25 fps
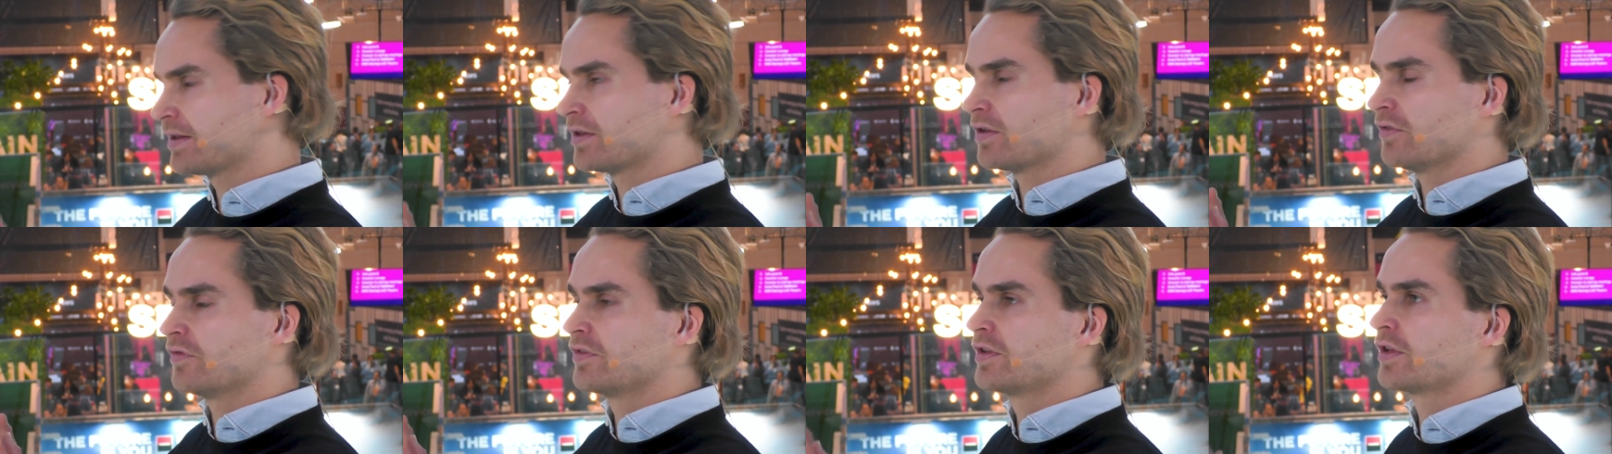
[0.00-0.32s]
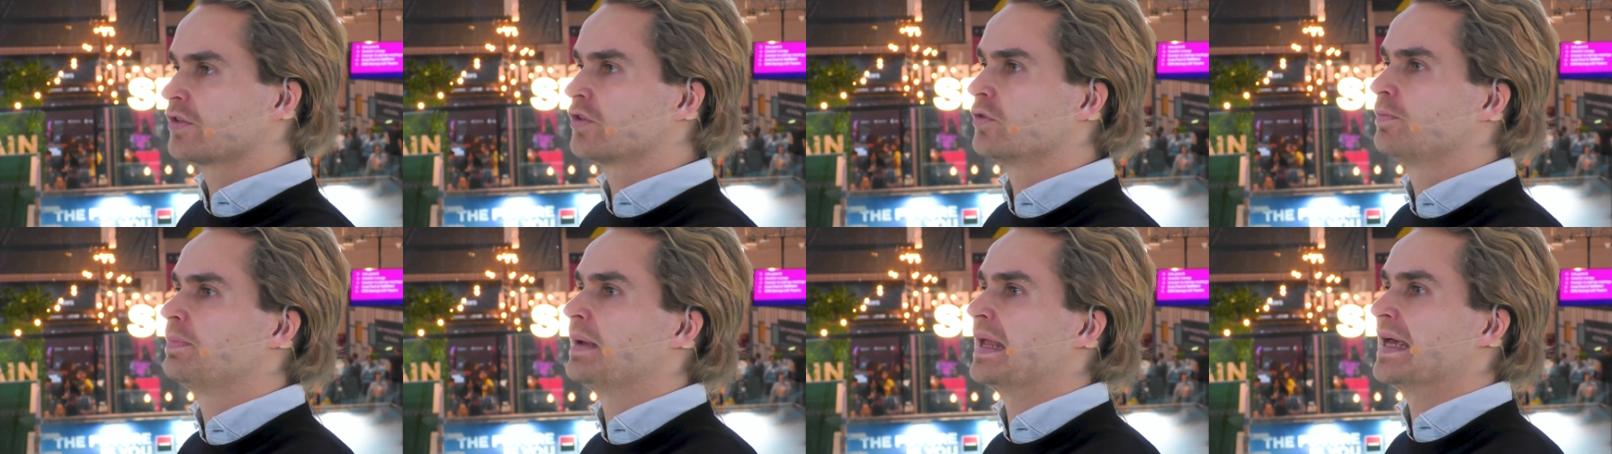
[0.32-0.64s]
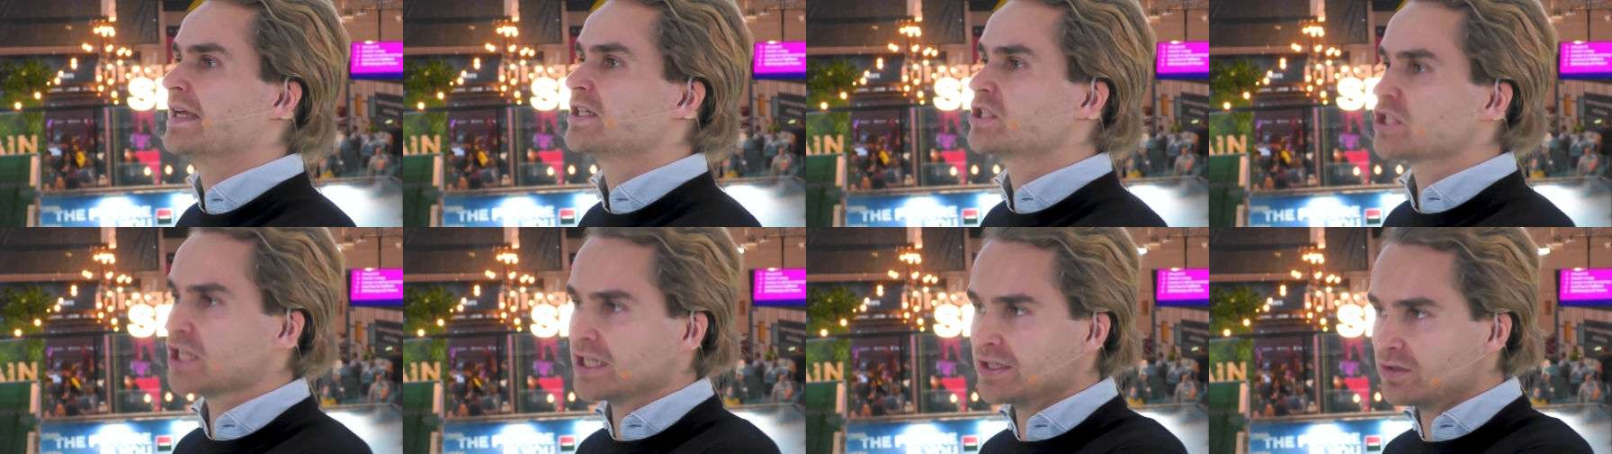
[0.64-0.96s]
of the
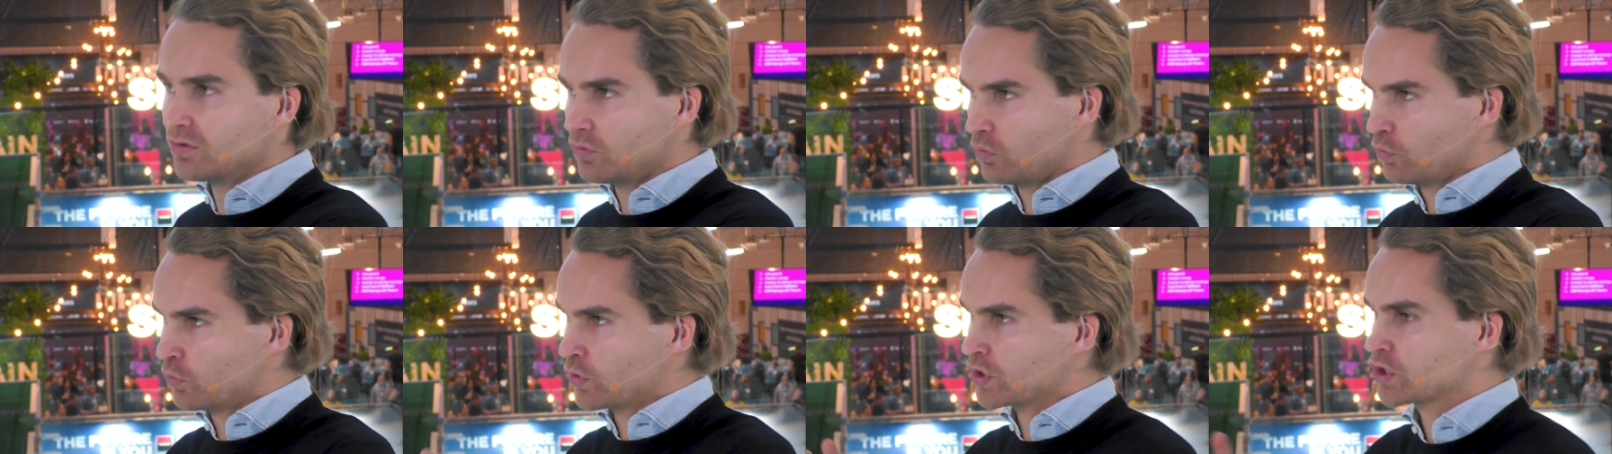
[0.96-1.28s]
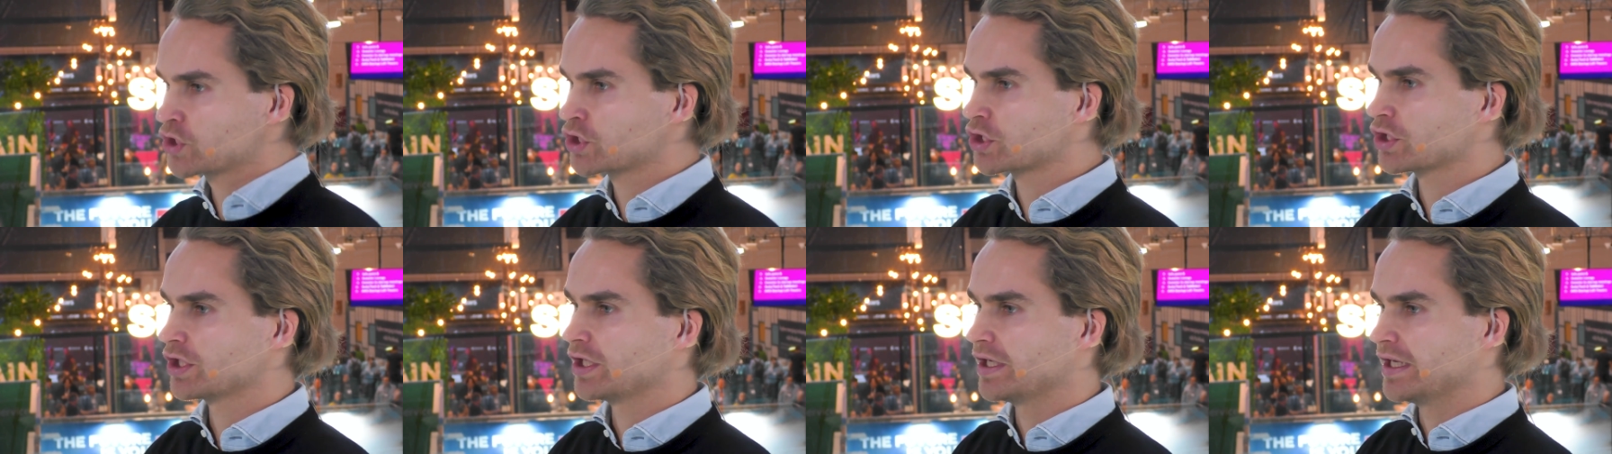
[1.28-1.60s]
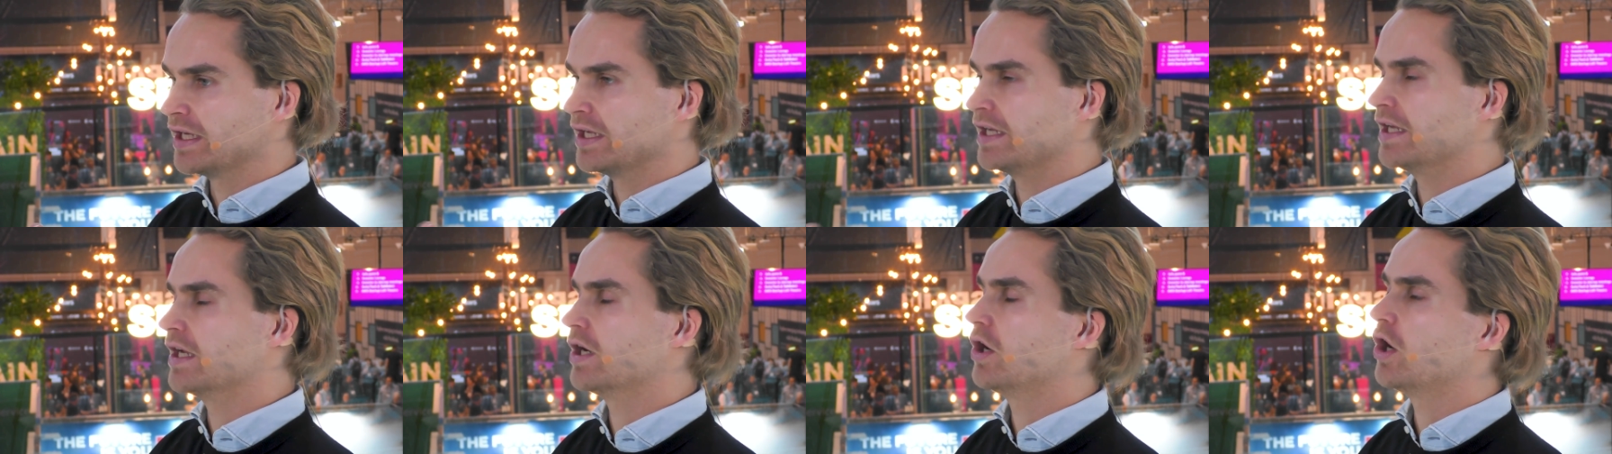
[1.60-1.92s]
supply chain, which
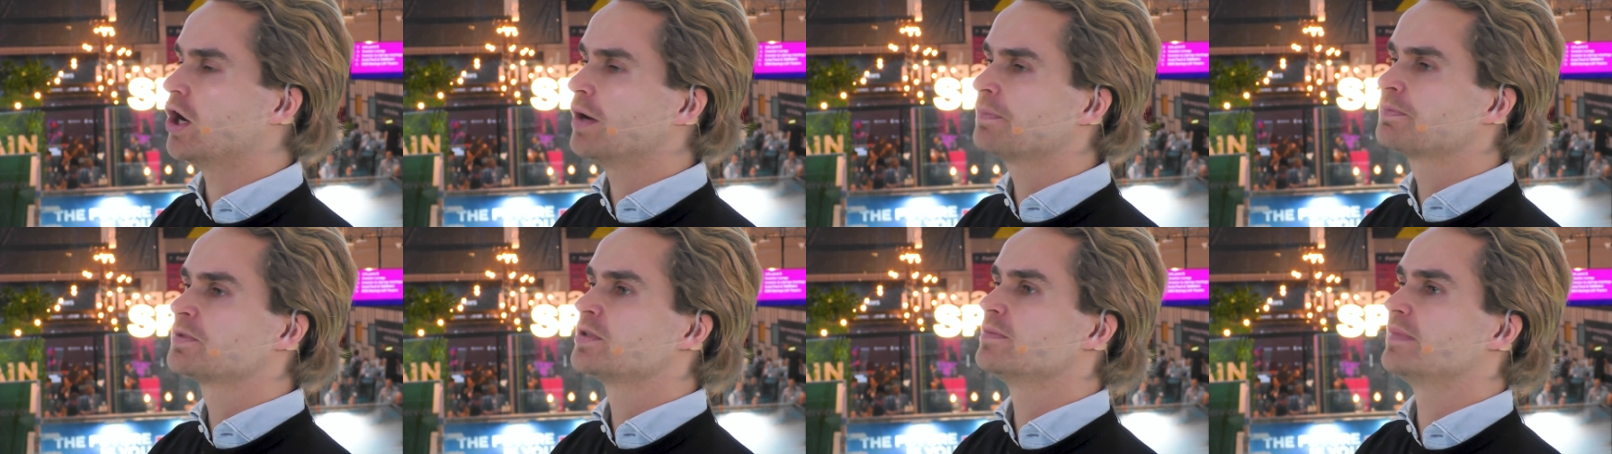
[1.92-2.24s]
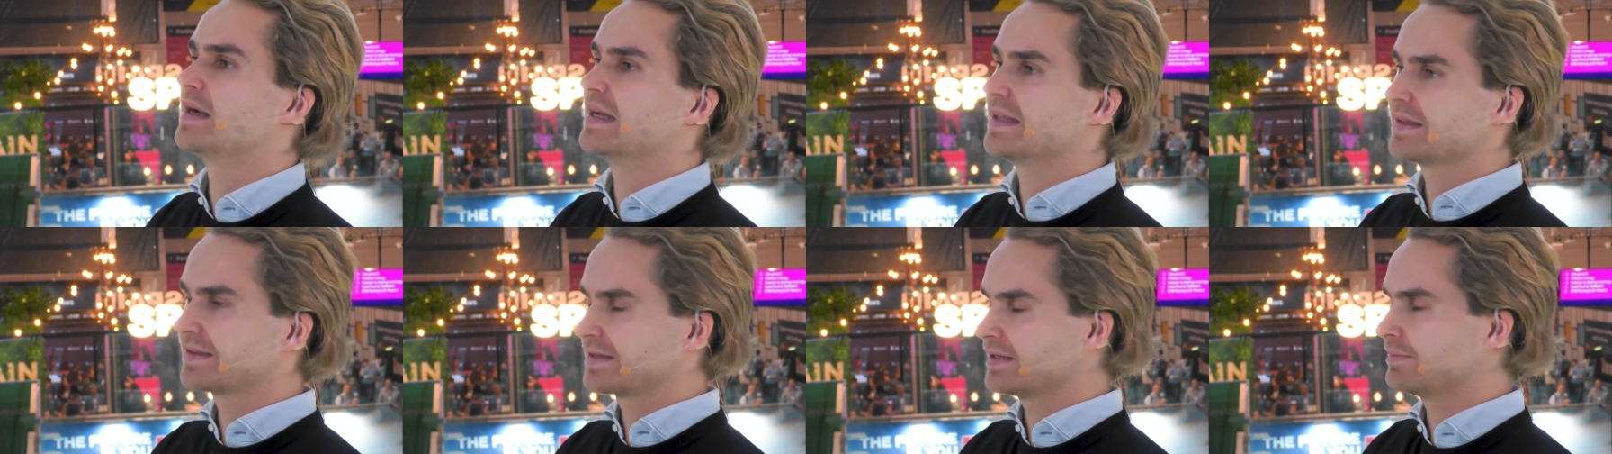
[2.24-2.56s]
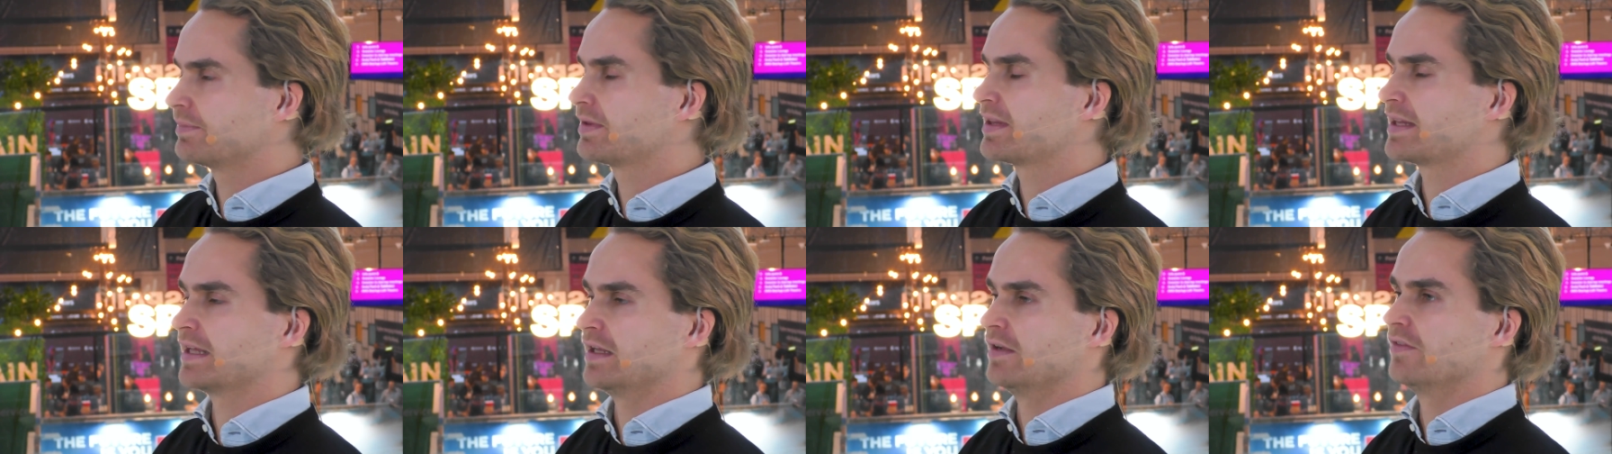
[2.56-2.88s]
optimize
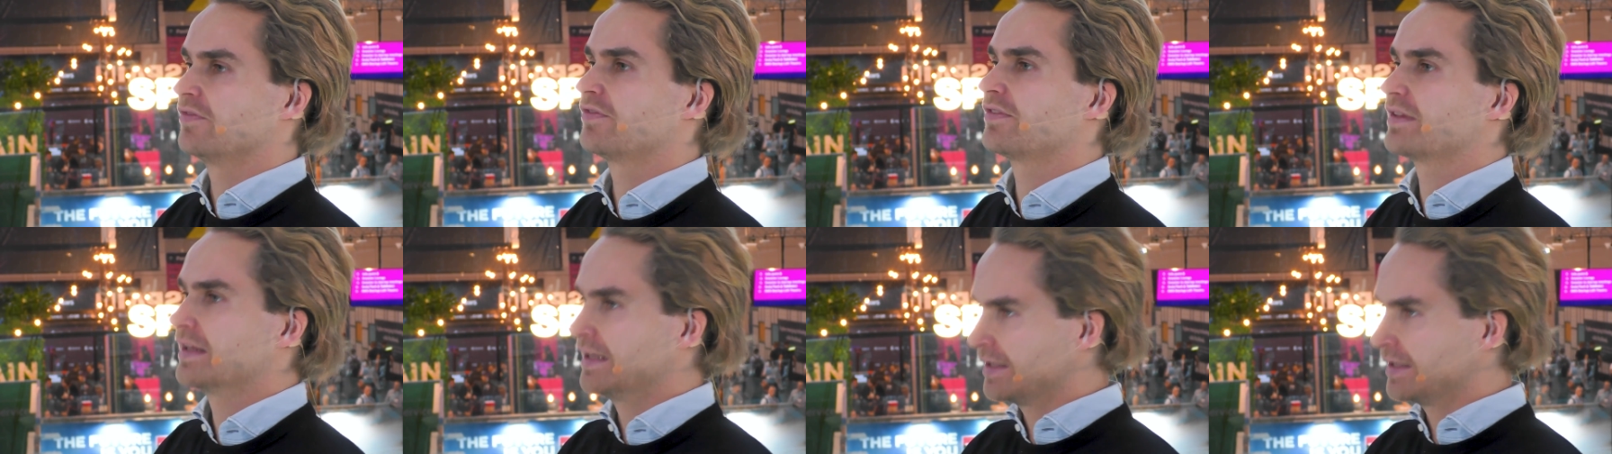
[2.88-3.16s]
themselves.